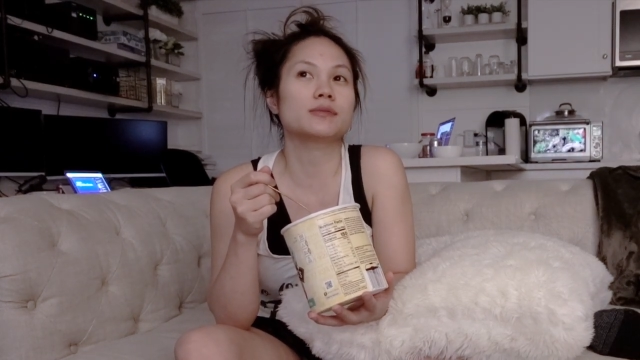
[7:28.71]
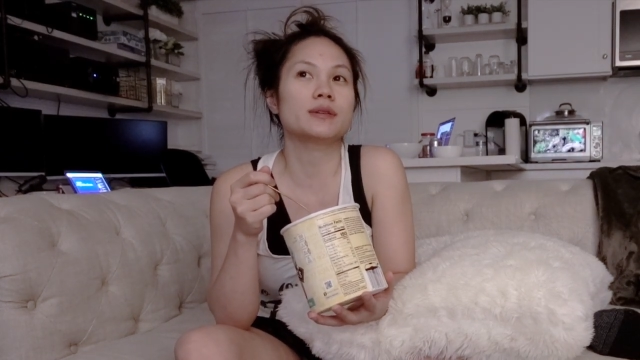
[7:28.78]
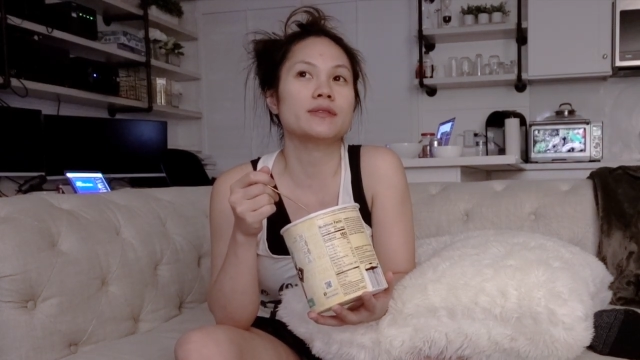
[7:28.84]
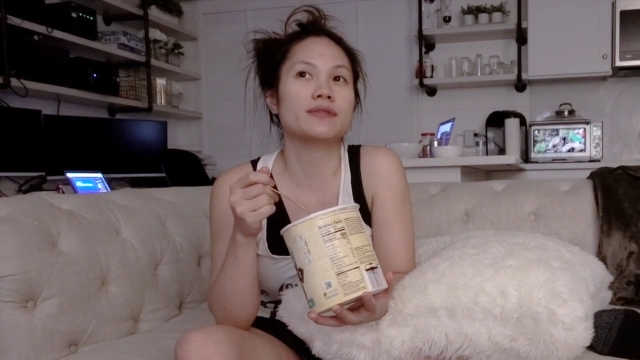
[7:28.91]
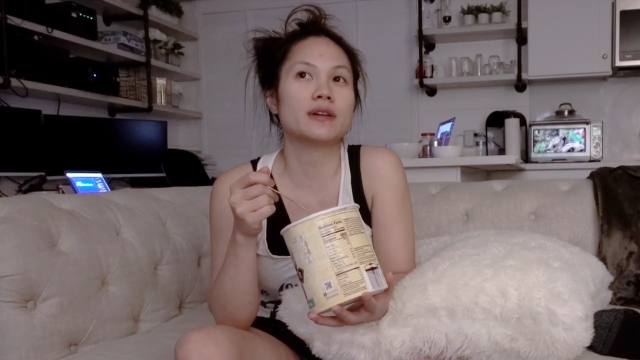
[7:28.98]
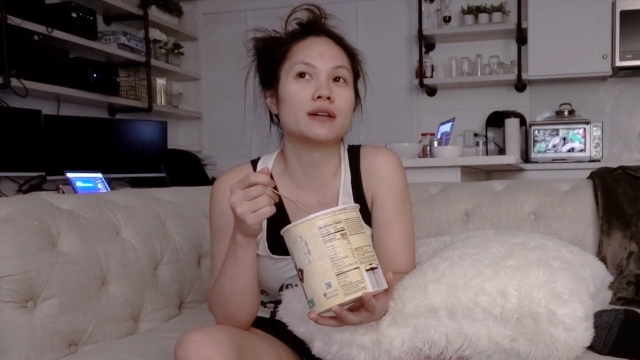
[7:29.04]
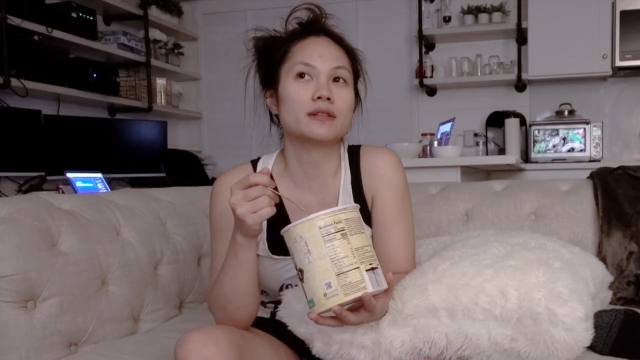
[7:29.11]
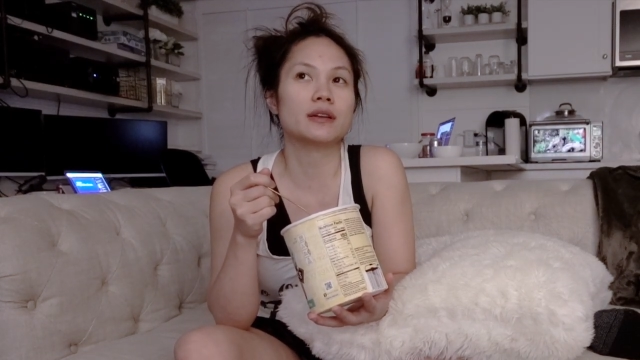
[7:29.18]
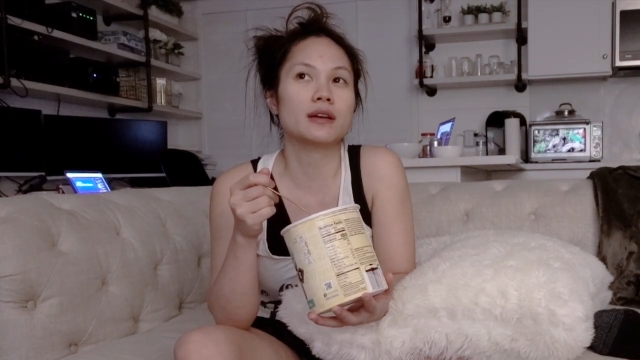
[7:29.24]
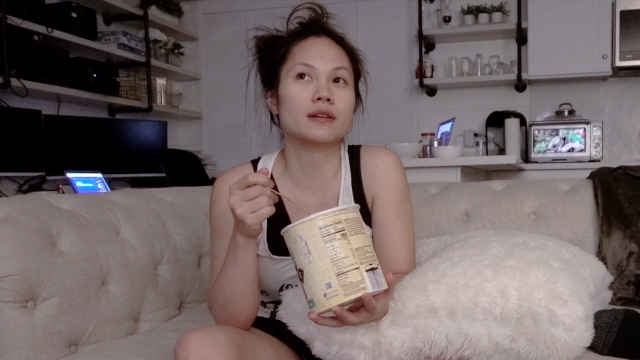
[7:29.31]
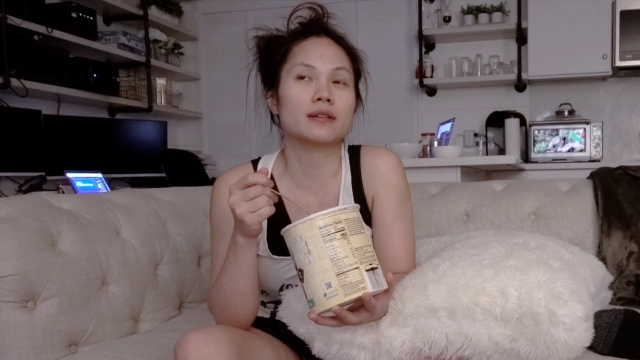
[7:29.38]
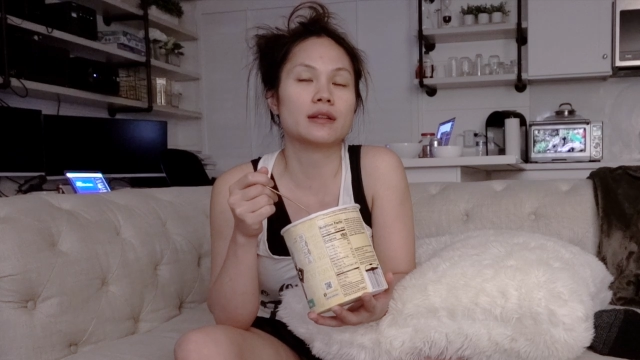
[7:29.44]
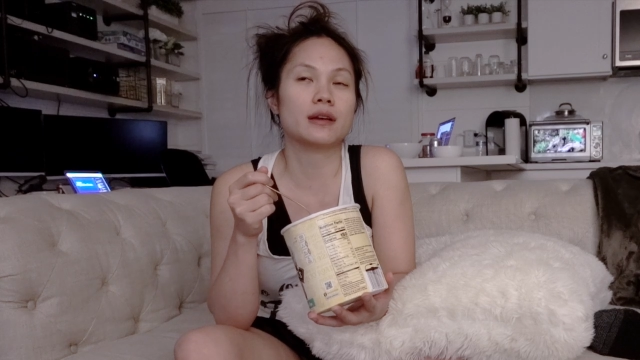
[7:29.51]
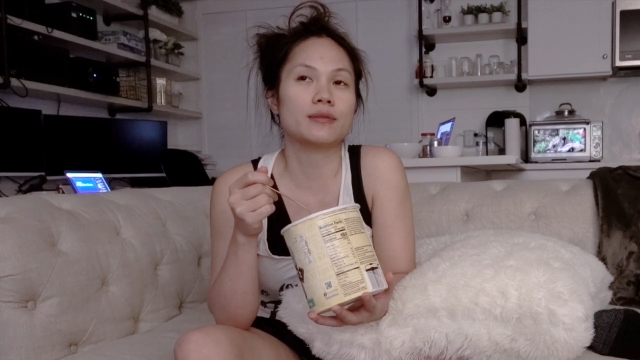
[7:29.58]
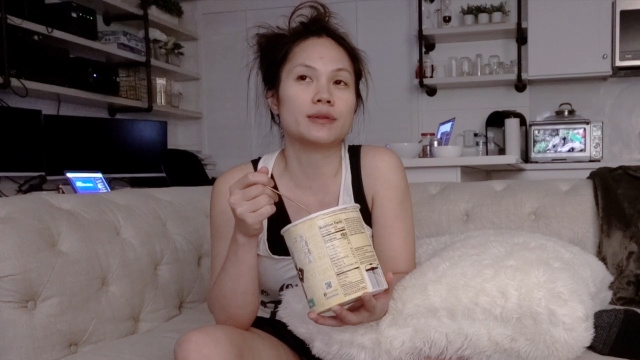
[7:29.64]
we found
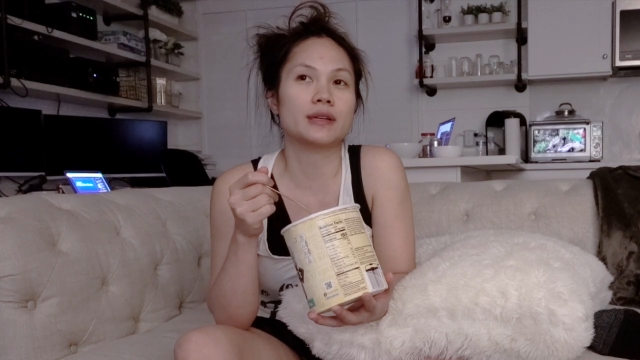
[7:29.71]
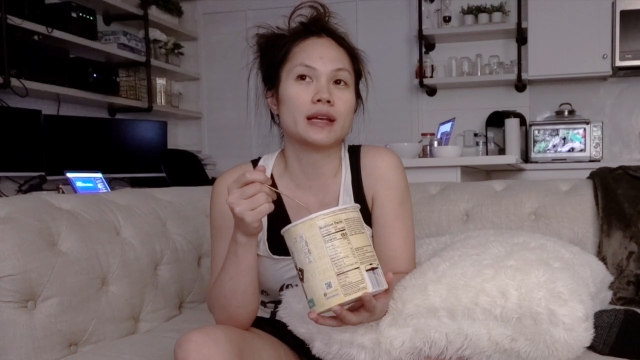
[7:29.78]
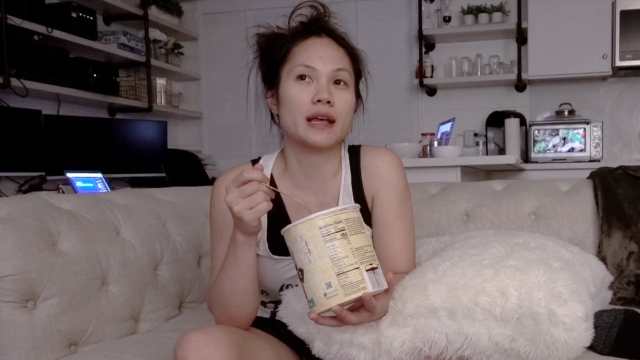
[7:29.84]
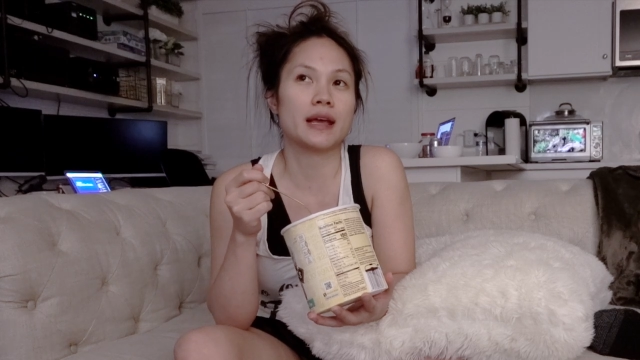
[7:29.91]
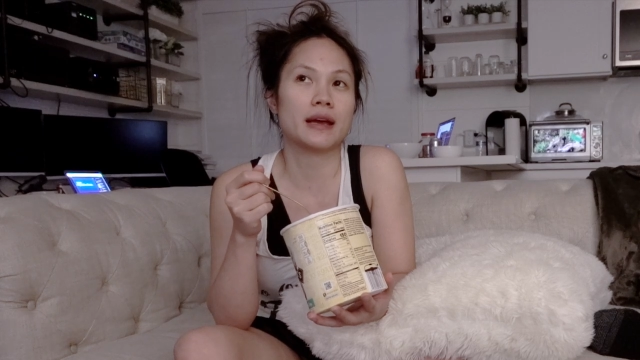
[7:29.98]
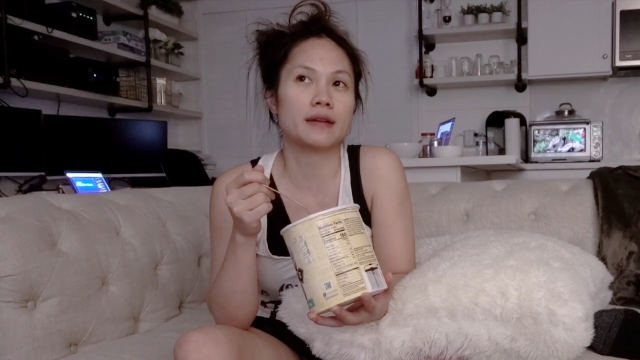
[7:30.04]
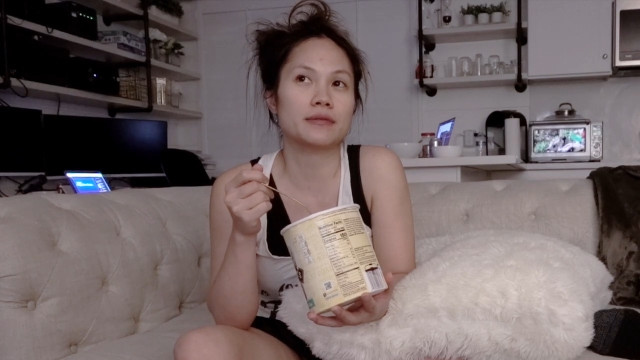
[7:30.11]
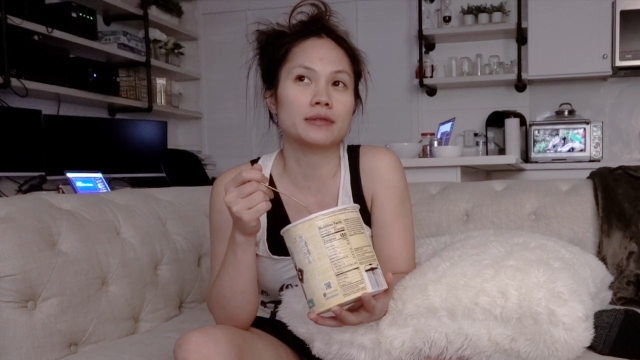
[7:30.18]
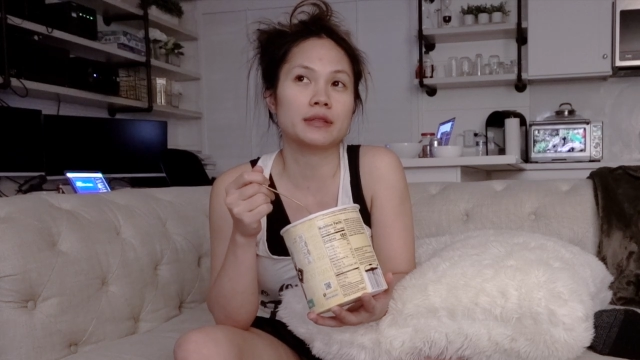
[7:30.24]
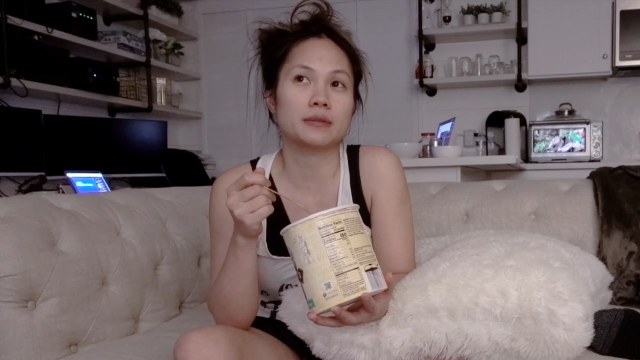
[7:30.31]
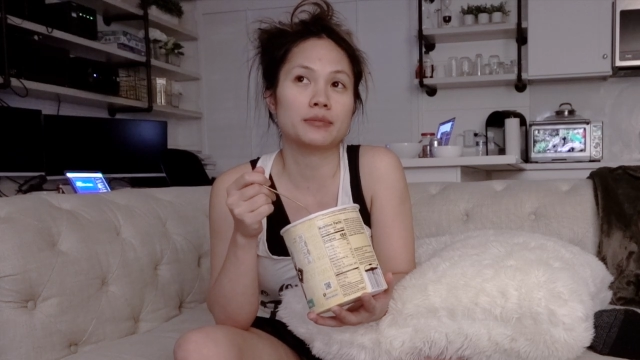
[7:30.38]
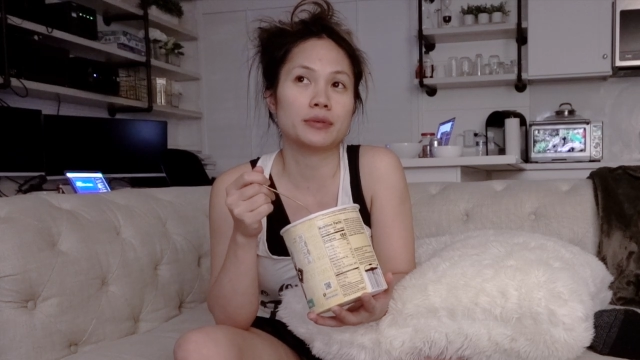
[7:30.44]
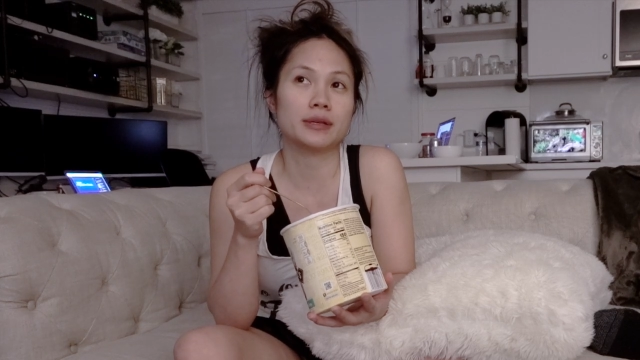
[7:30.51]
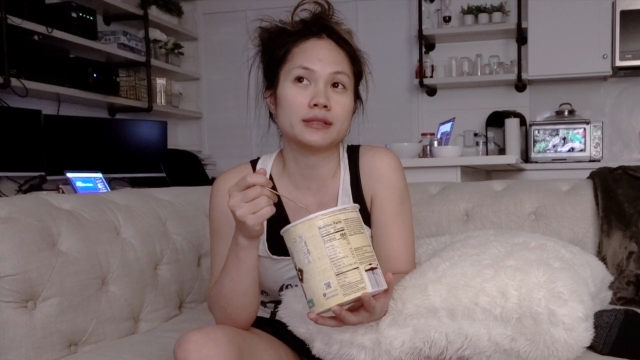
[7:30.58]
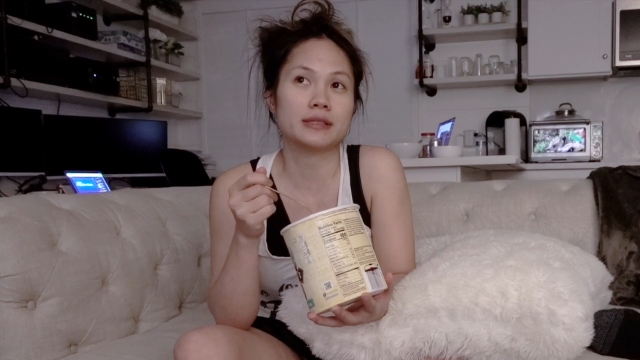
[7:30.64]
out that we can't really
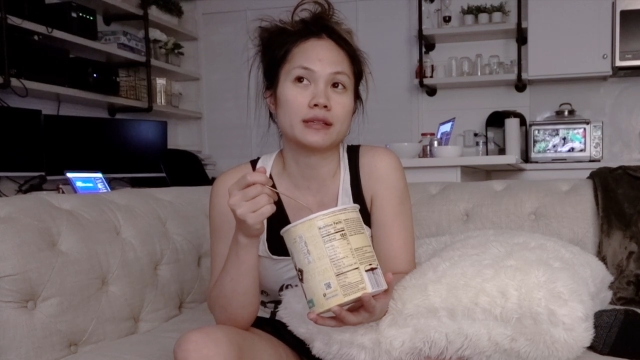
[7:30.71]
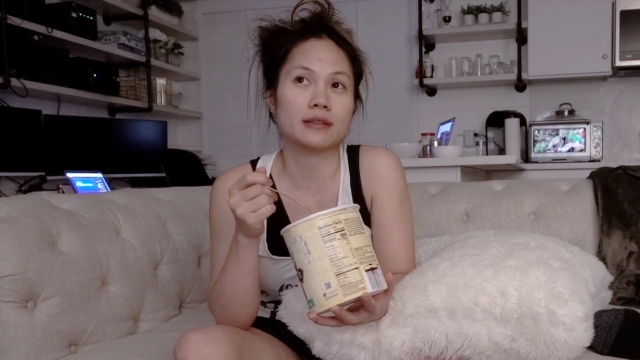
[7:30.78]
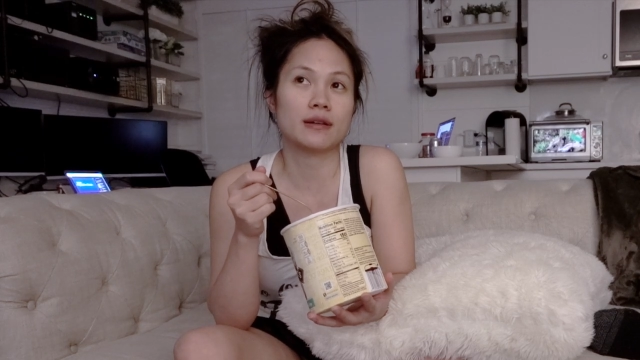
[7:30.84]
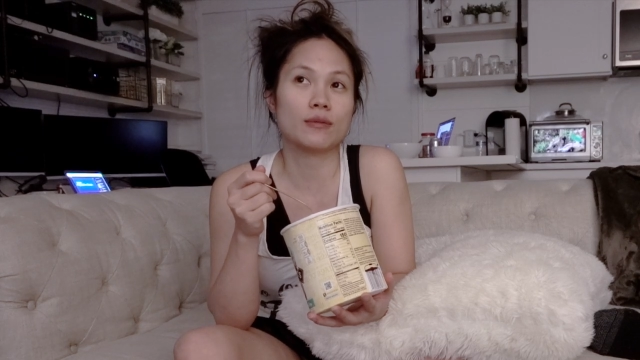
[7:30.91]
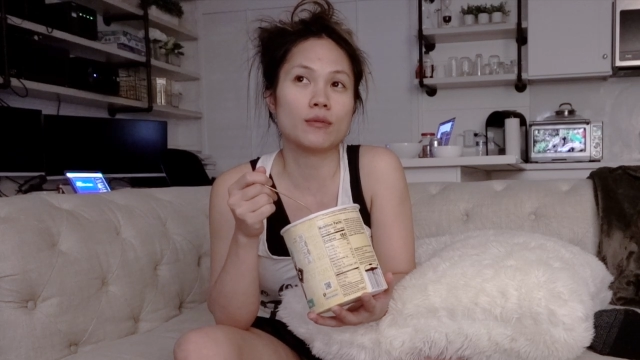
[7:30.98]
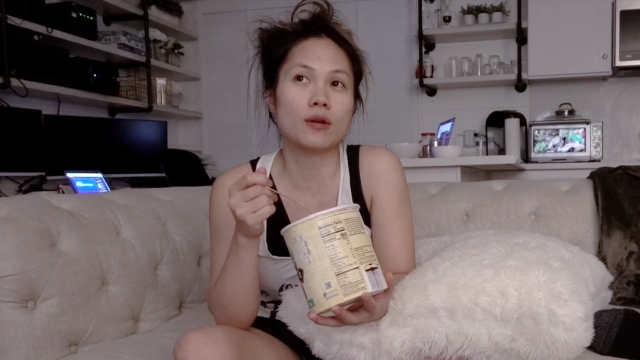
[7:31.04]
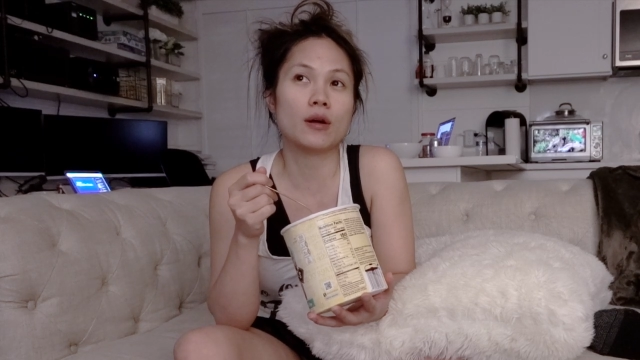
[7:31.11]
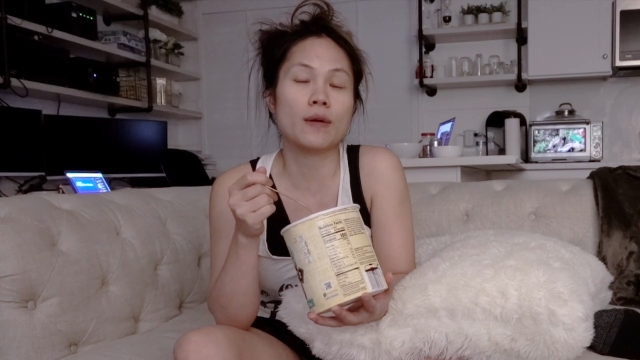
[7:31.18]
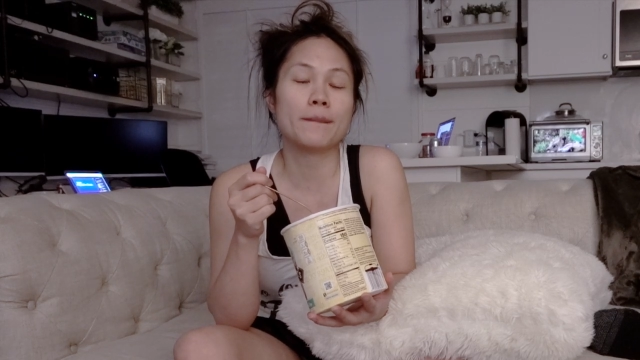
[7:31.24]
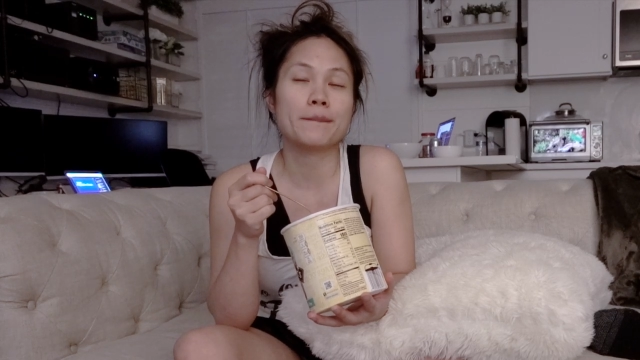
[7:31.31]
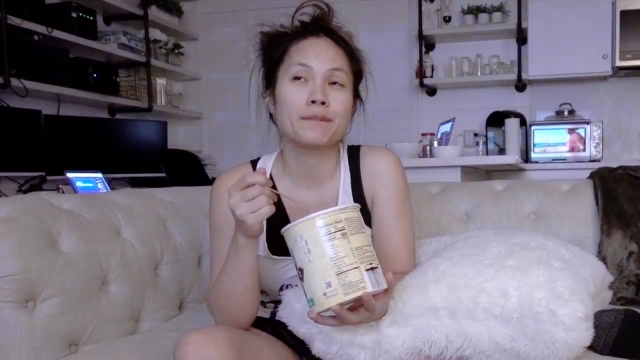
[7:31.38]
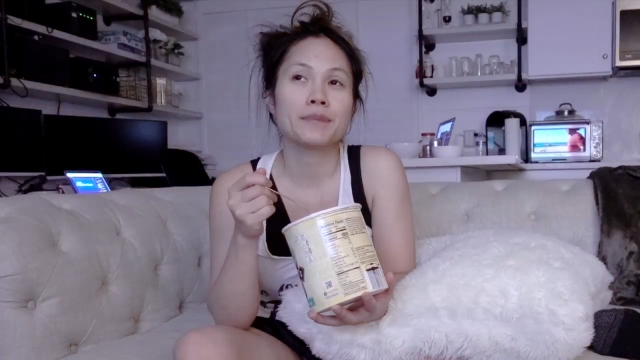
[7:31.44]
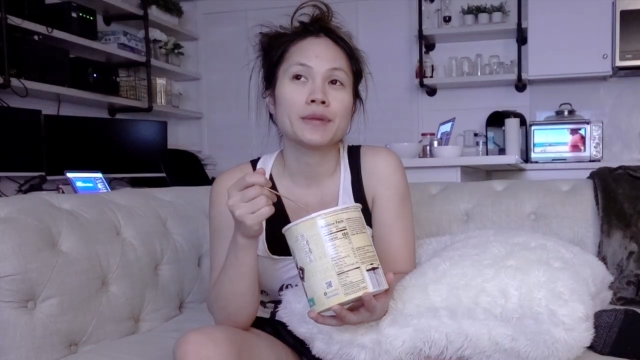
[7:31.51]
break down that wall